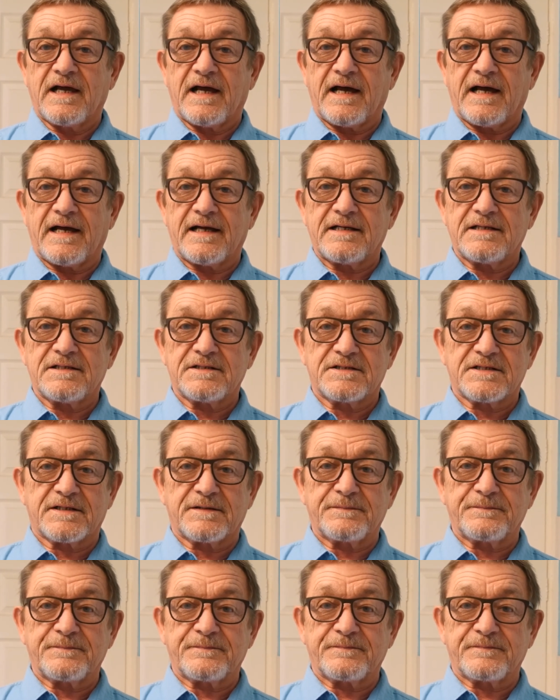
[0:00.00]
And to
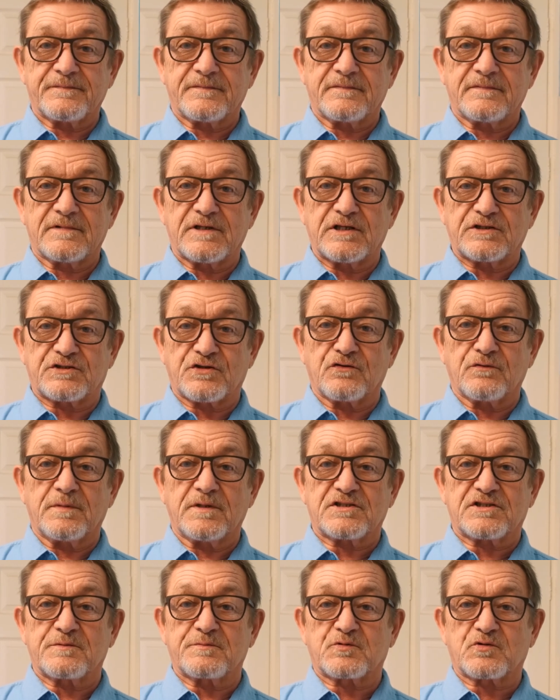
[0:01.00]
all my
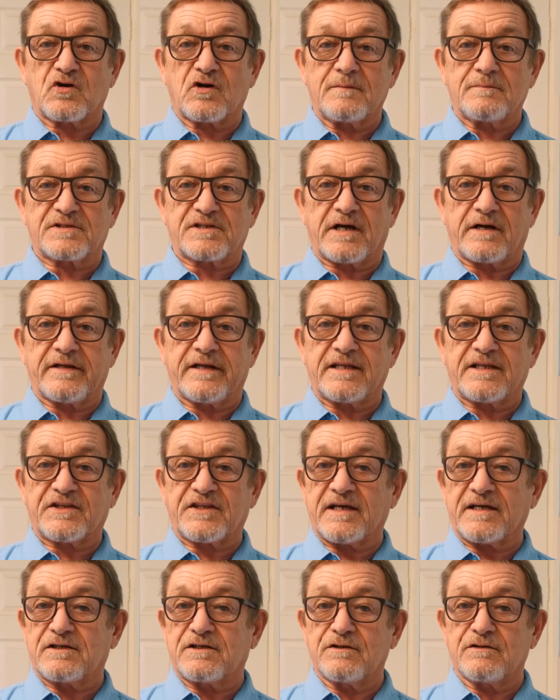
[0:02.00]
subscribers out there,
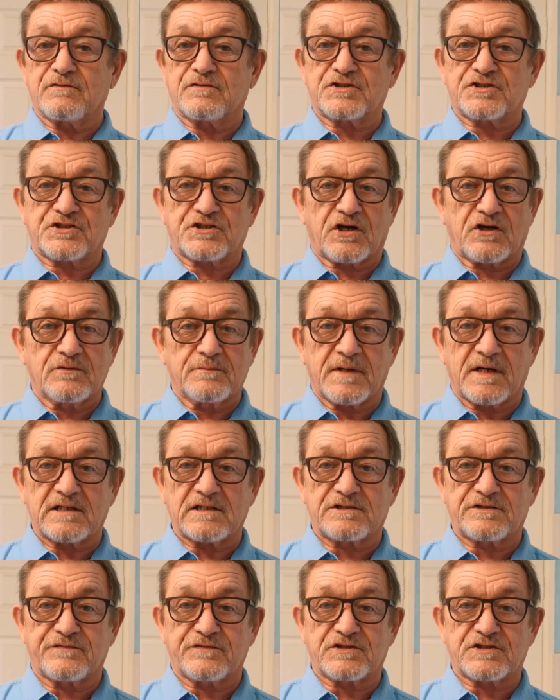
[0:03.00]
thank you so
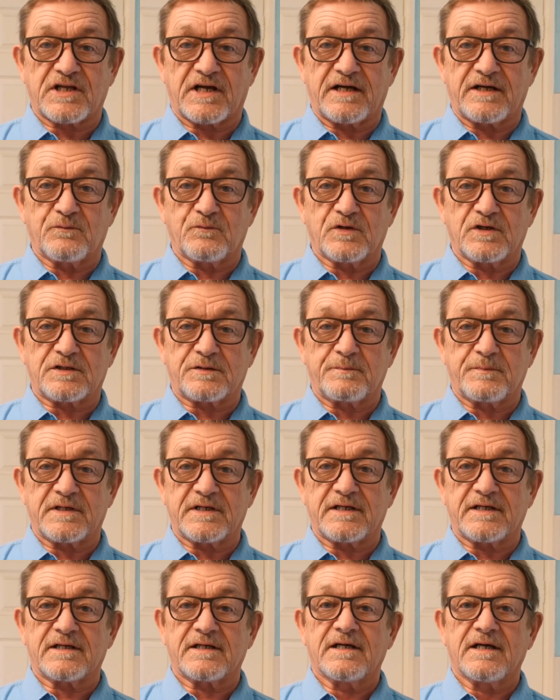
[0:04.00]
much for staying with
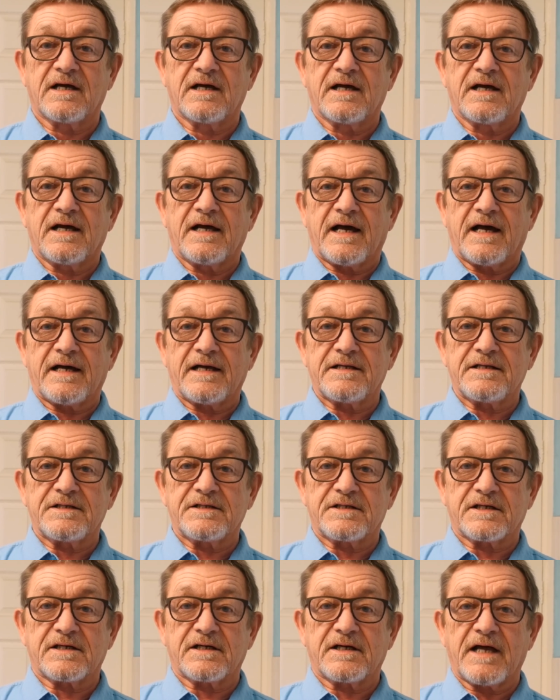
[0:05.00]
me.
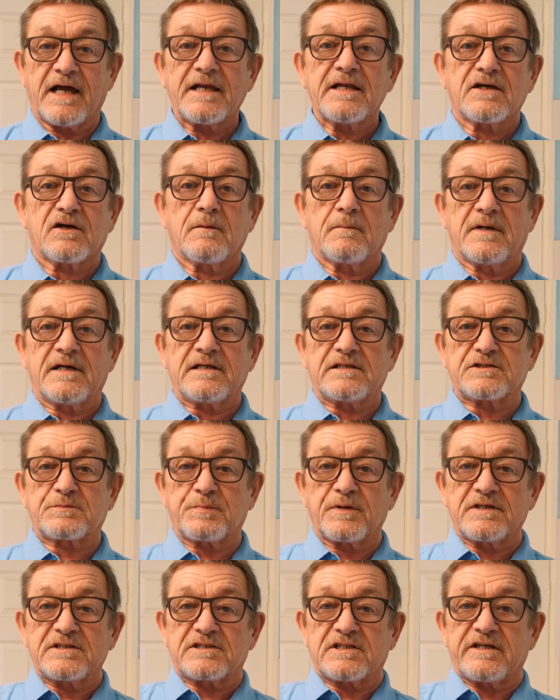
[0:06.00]
And any comments,
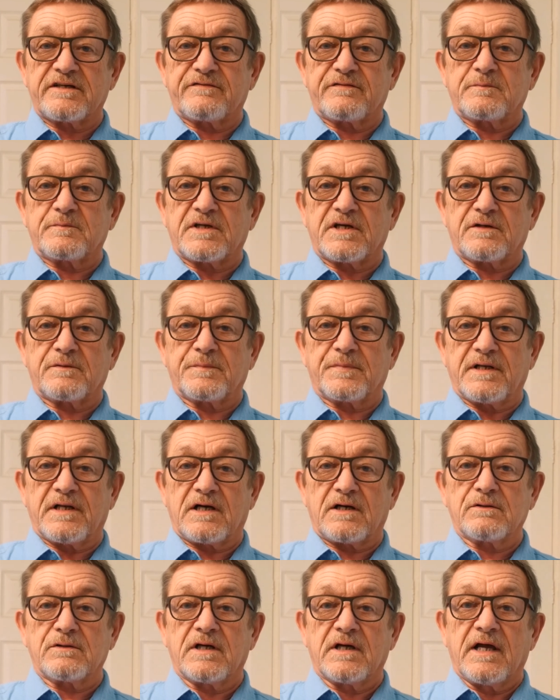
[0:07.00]
please leave them down
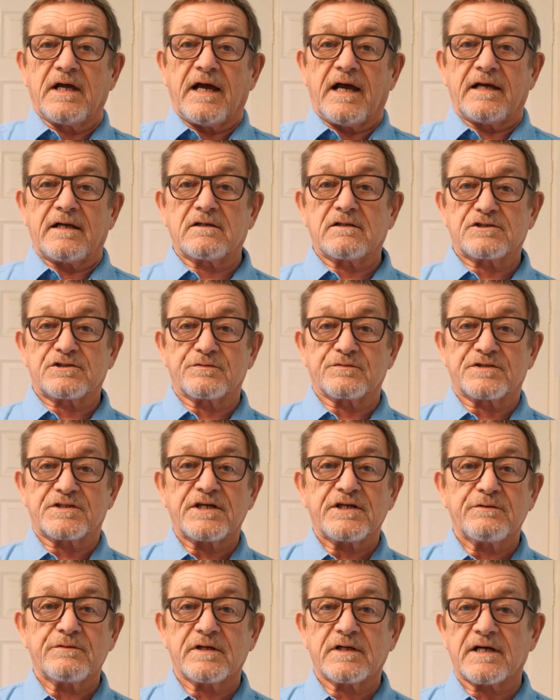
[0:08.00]
below, and I shall see
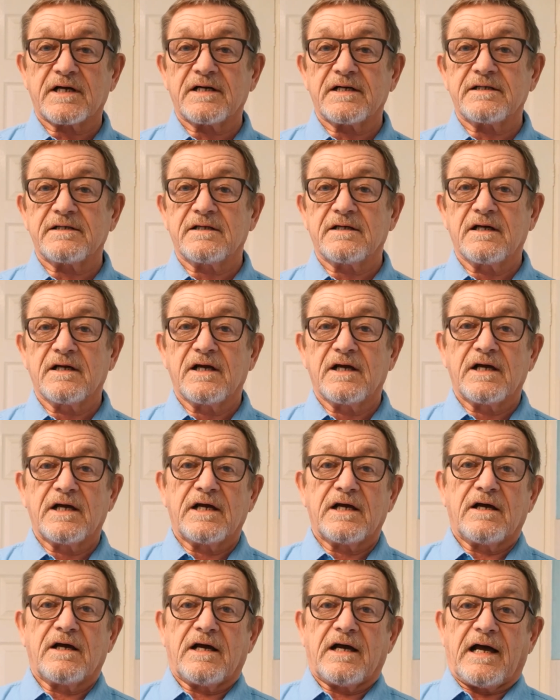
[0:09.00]
you again
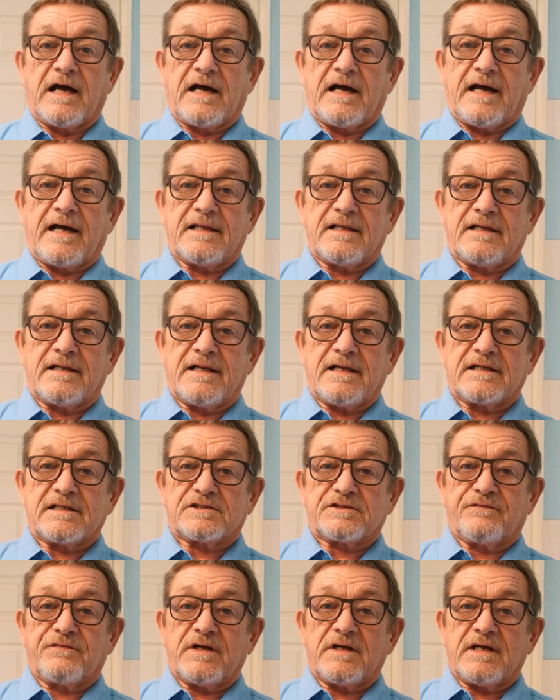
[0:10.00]
at the
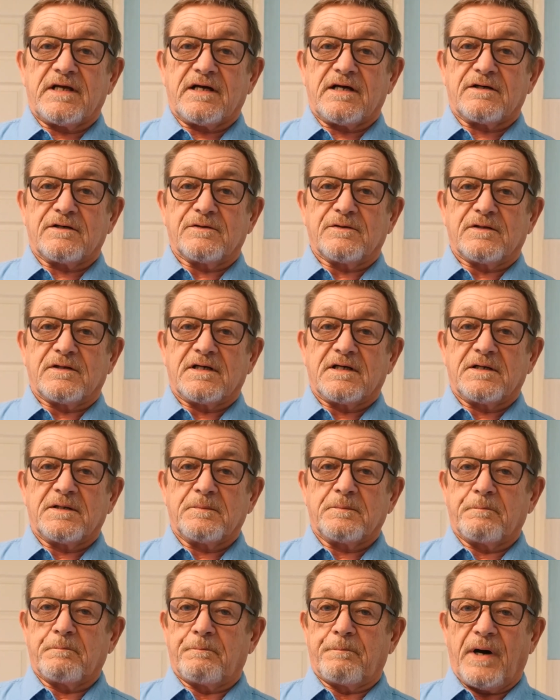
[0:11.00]
next video.
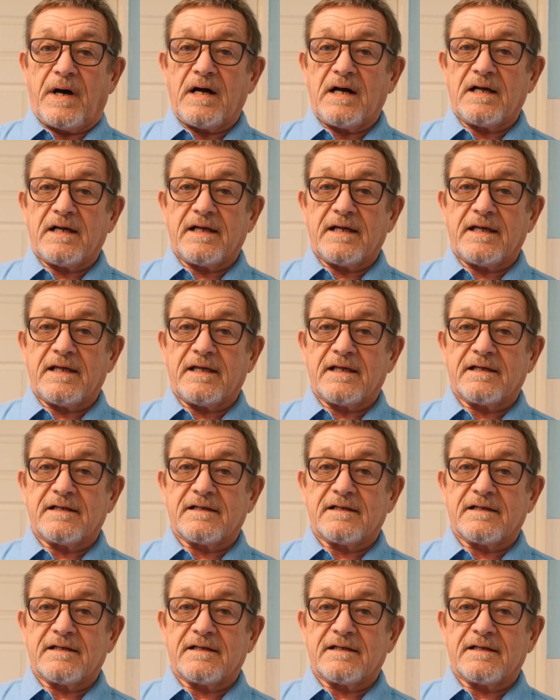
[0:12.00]
Bye.